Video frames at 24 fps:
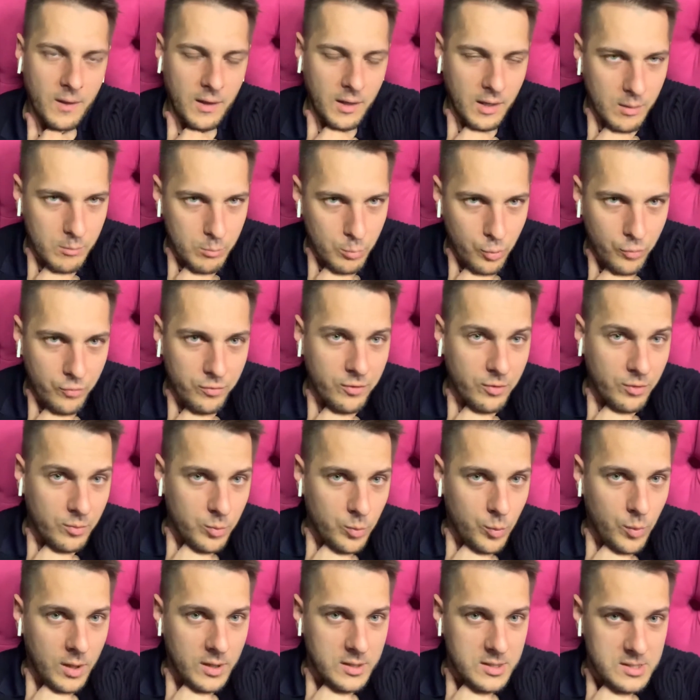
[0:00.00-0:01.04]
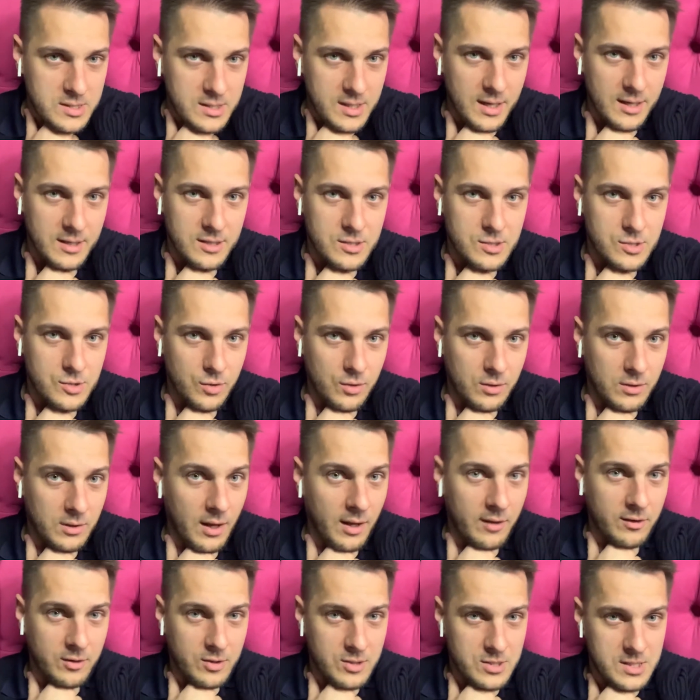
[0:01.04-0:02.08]
He moved from one state to
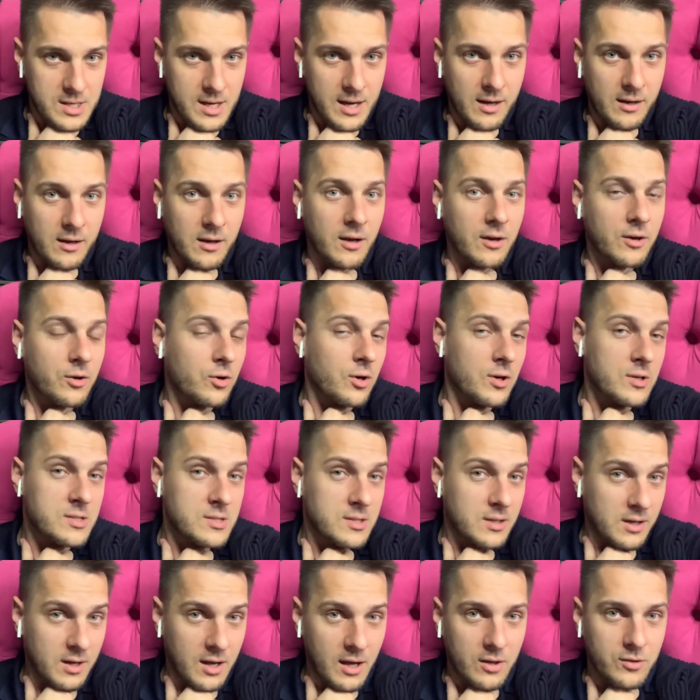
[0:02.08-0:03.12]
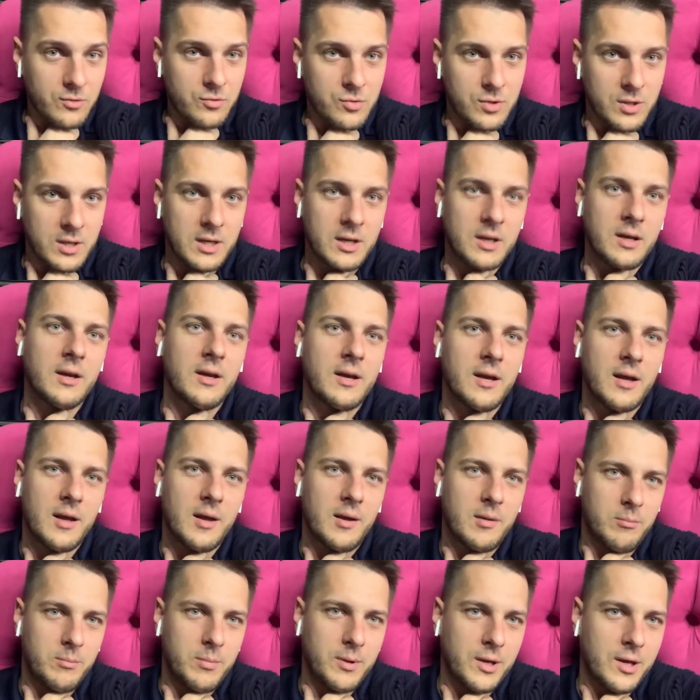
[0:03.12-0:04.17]
another state across the country
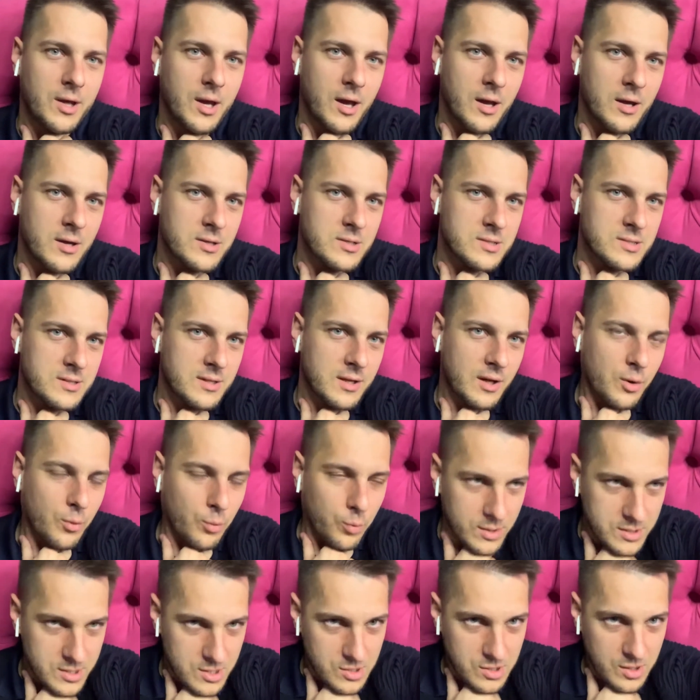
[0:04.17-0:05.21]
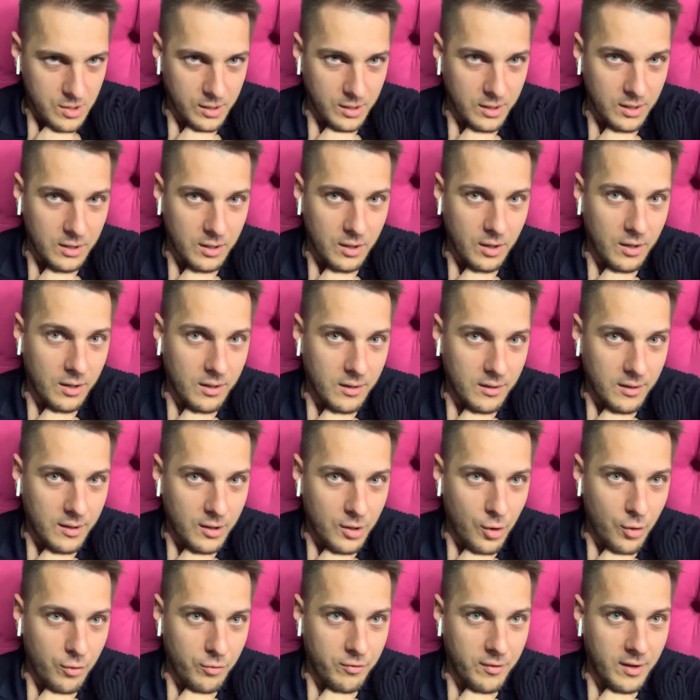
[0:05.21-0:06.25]
because there was a certain
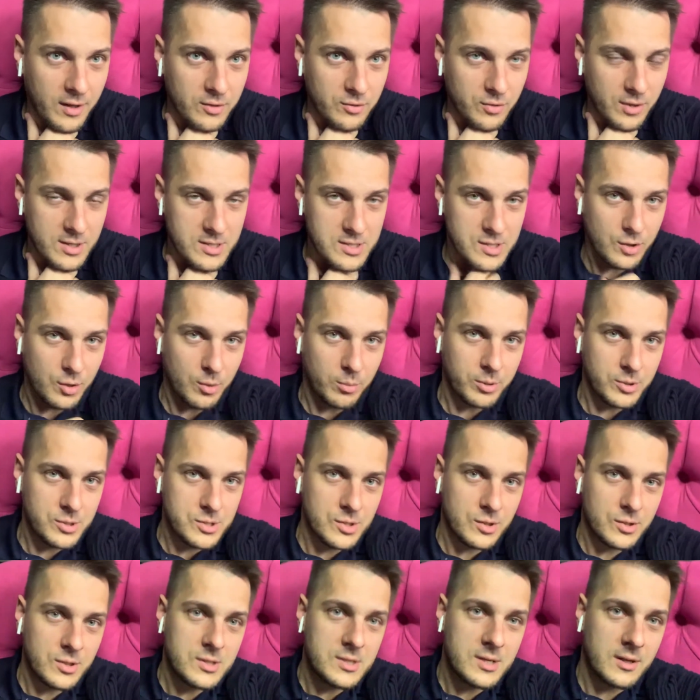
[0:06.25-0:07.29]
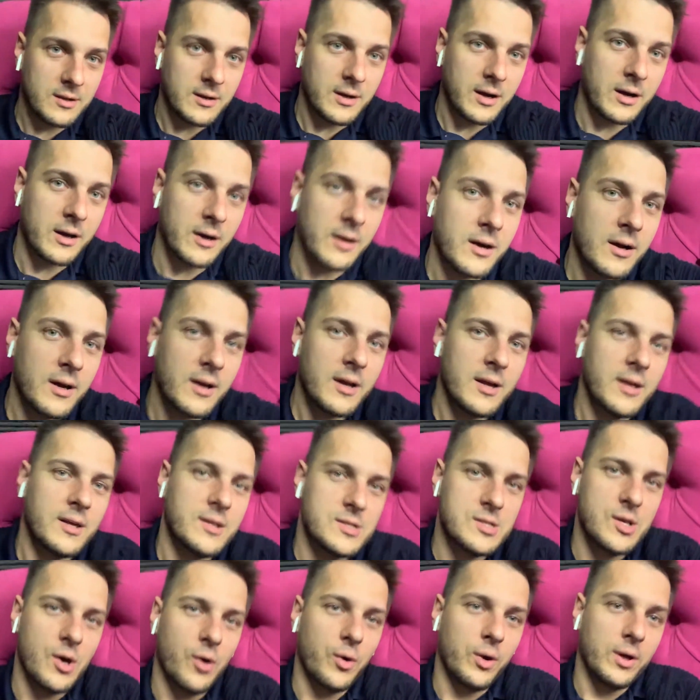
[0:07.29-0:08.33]
fundraising opportunity there.
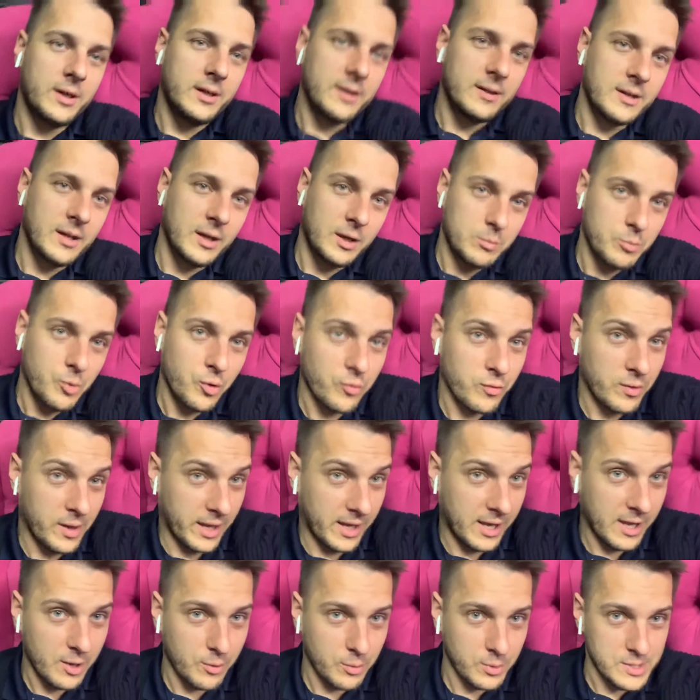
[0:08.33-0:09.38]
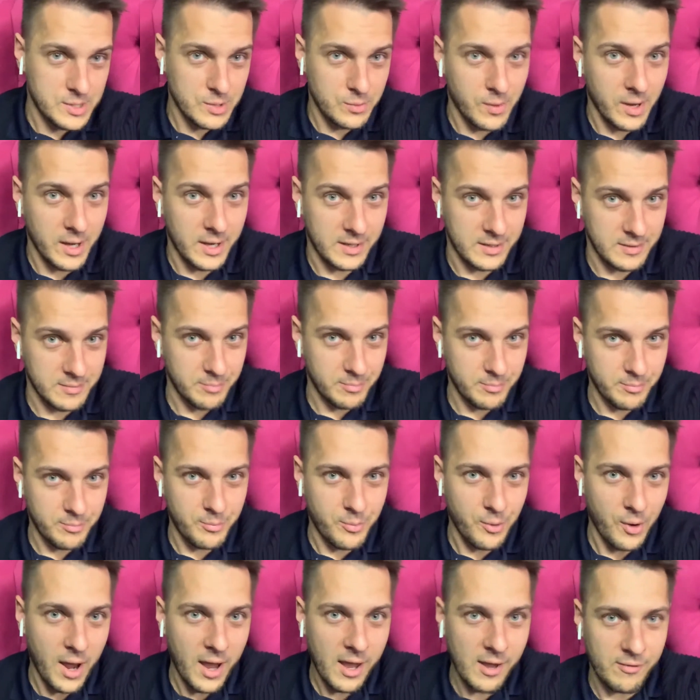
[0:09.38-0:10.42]
So he did that move. Like, he was quite
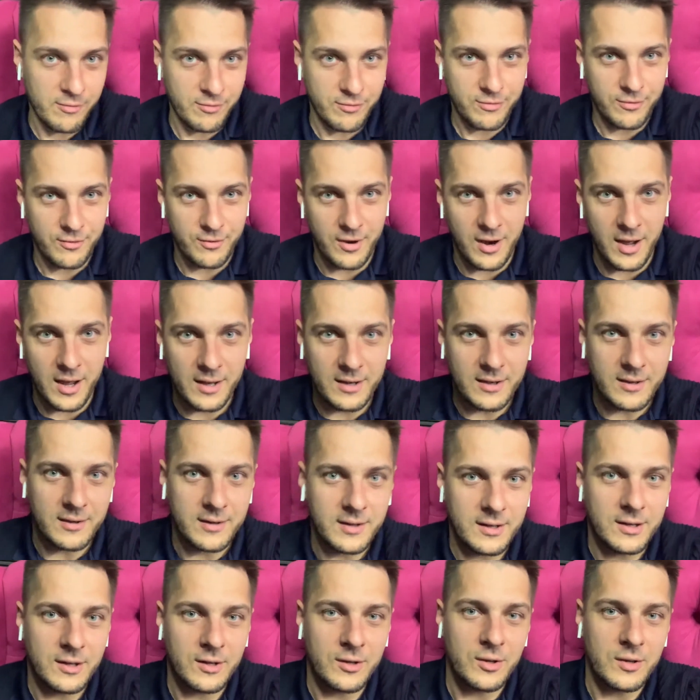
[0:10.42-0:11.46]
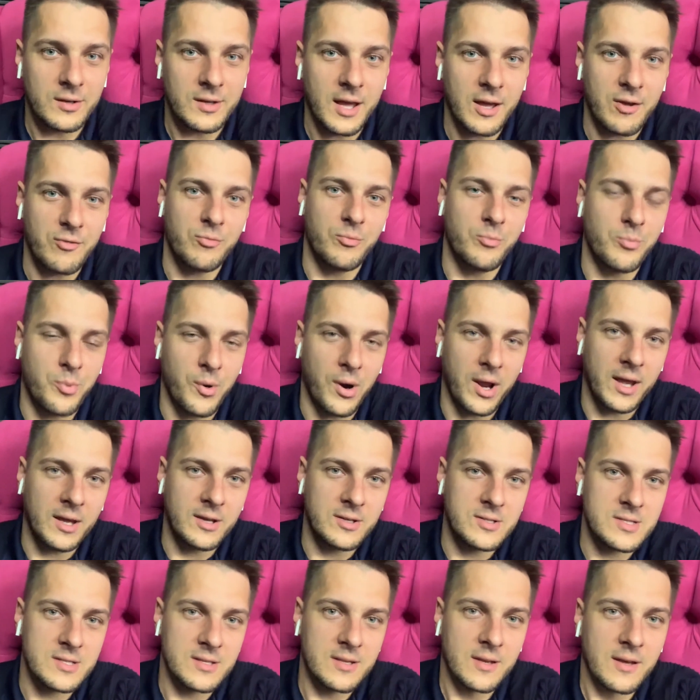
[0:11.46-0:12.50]
brave, right? He didn't have
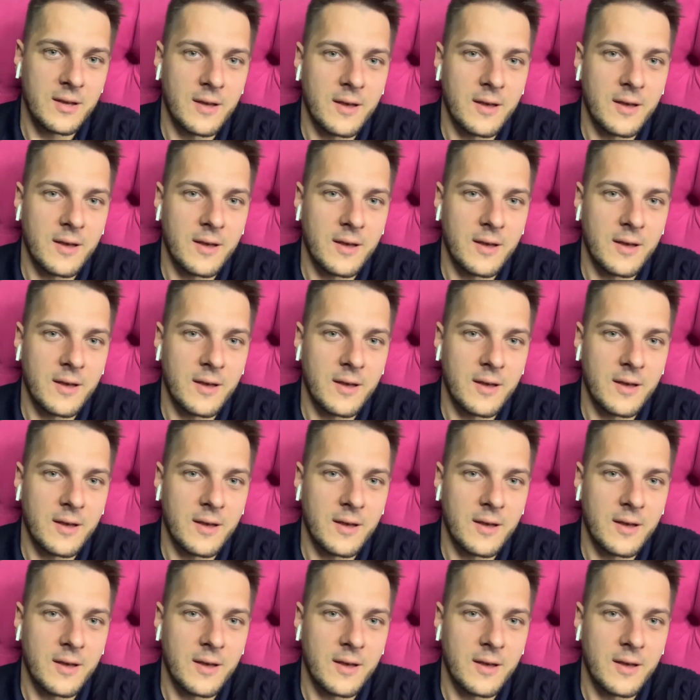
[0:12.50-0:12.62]
brakes.